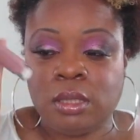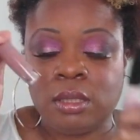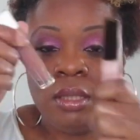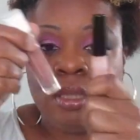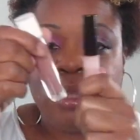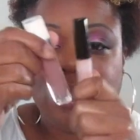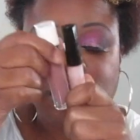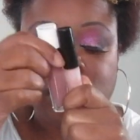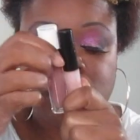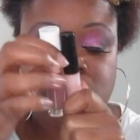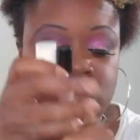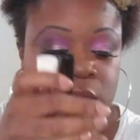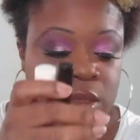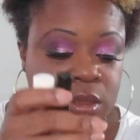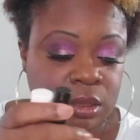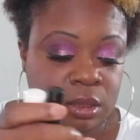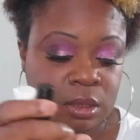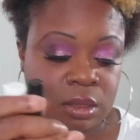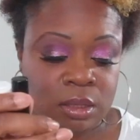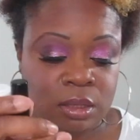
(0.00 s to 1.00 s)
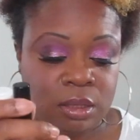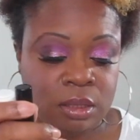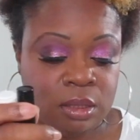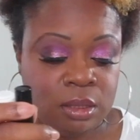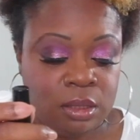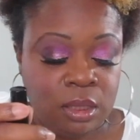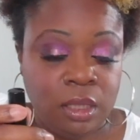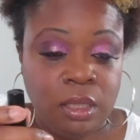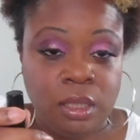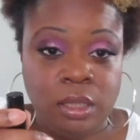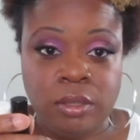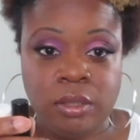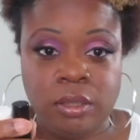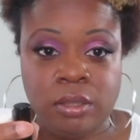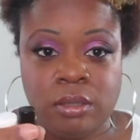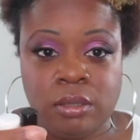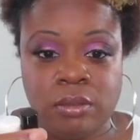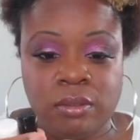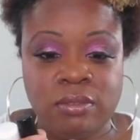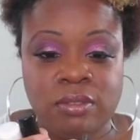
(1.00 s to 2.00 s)
this
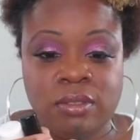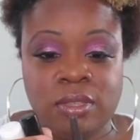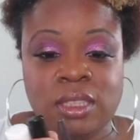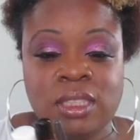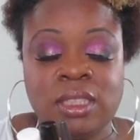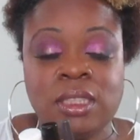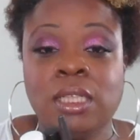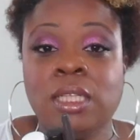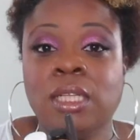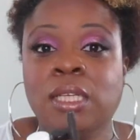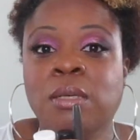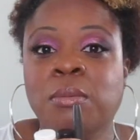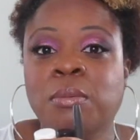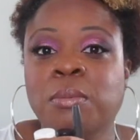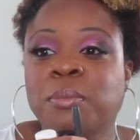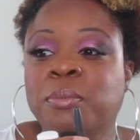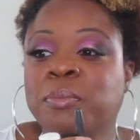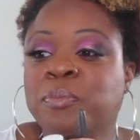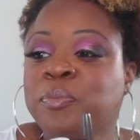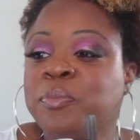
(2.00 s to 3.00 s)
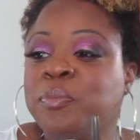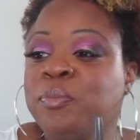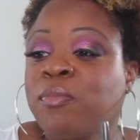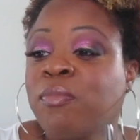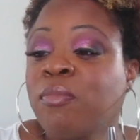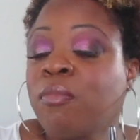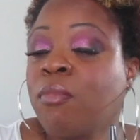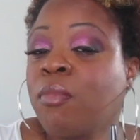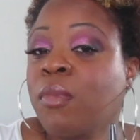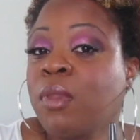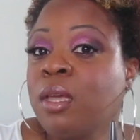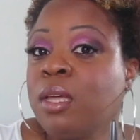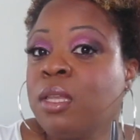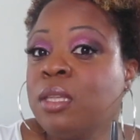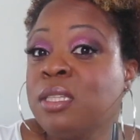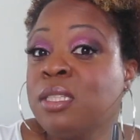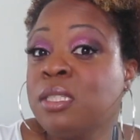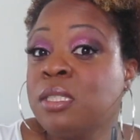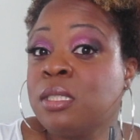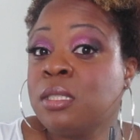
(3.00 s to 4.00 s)
here for this lip,
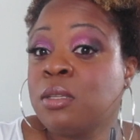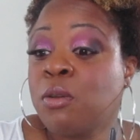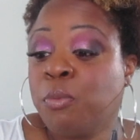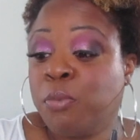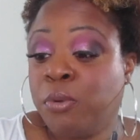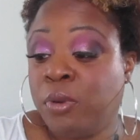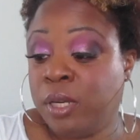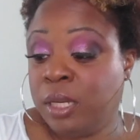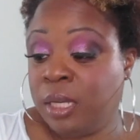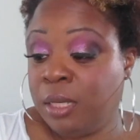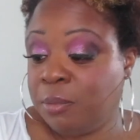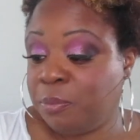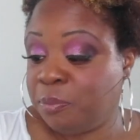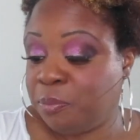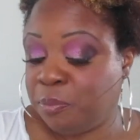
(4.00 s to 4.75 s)
this is so pretty.